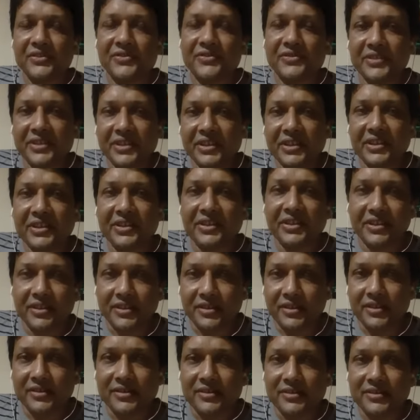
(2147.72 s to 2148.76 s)
free
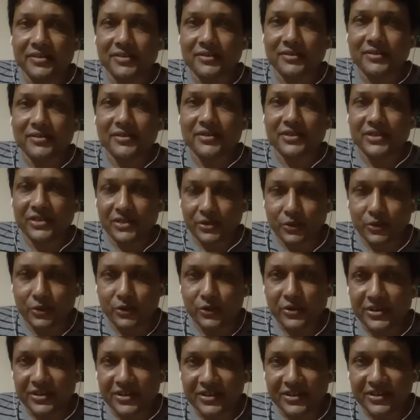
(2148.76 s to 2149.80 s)
air
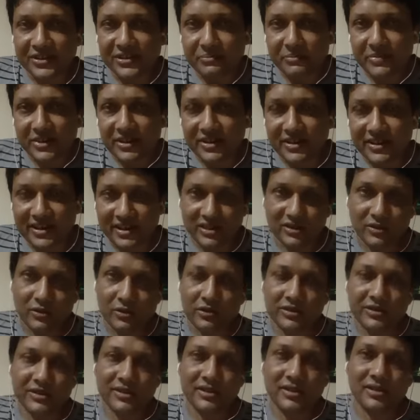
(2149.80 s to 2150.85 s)
CO2 enrichment
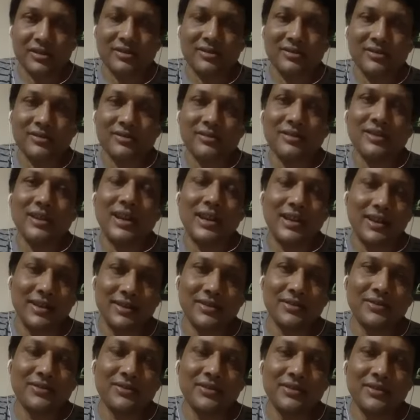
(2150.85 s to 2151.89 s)
technology
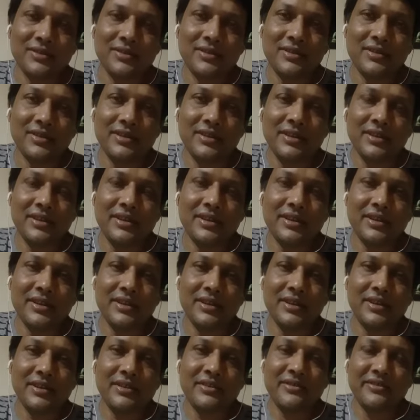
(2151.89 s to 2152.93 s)
and
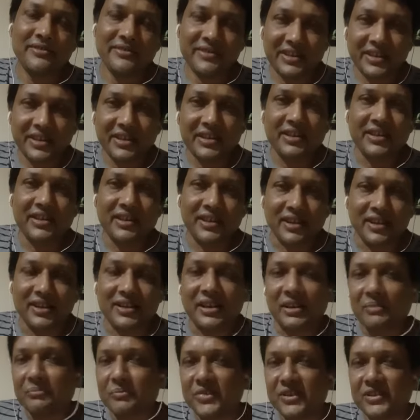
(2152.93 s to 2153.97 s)
free air
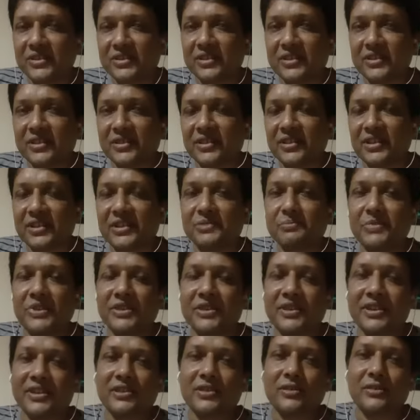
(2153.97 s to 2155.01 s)
temperature enrichment
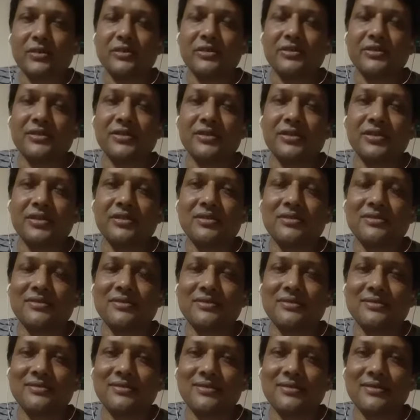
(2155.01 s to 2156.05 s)
technology
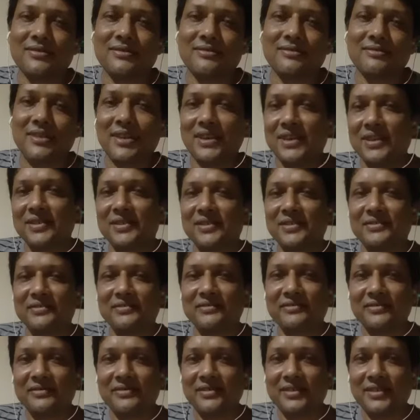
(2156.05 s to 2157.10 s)
and
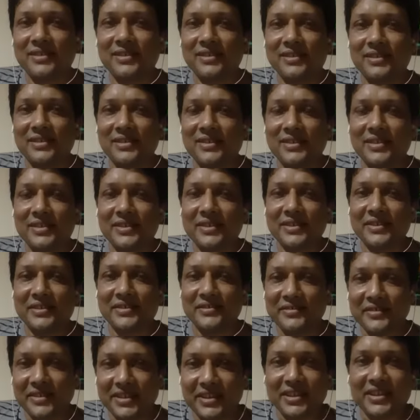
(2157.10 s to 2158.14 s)

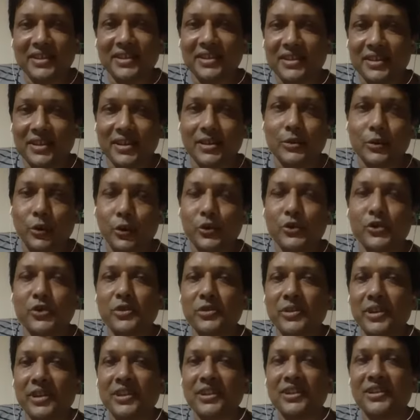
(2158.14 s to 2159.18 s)
free air
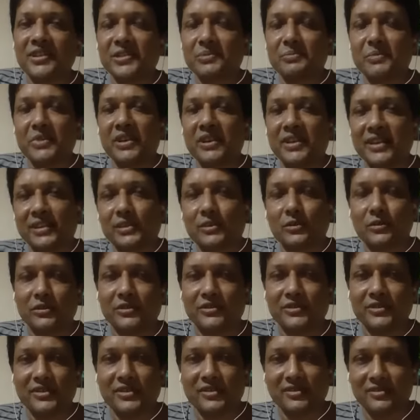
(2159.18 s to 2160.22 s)
ozone enrichment
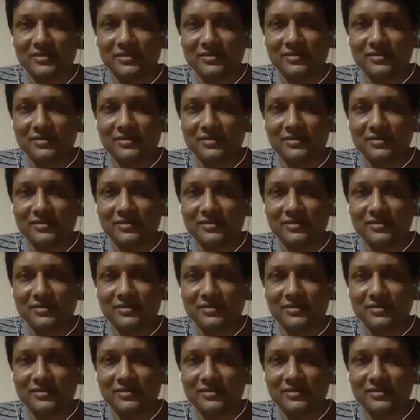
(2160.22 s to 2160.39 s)
technology.